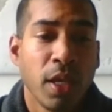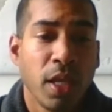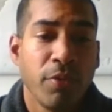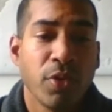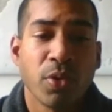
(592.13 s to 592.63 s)

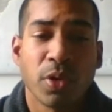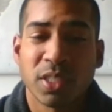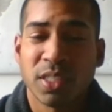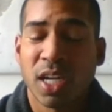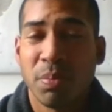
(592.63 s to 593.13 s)
If you're on a
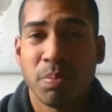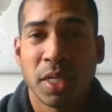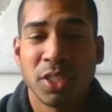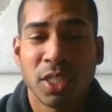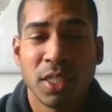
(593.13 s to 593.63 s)
tight
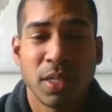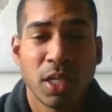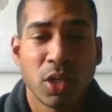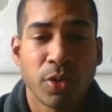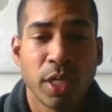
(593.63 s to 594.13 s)
budget
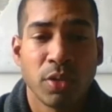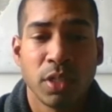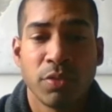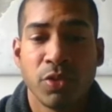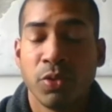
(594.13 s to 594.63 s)
and create
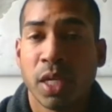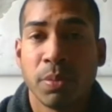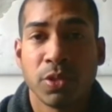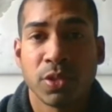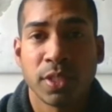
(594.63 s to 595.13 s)
only a few
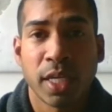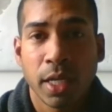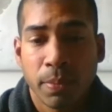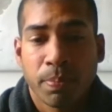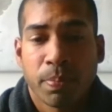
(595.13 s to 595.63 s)
labels a
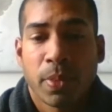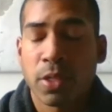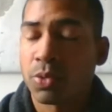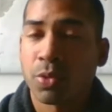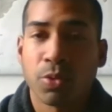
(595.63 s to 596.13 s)
day, this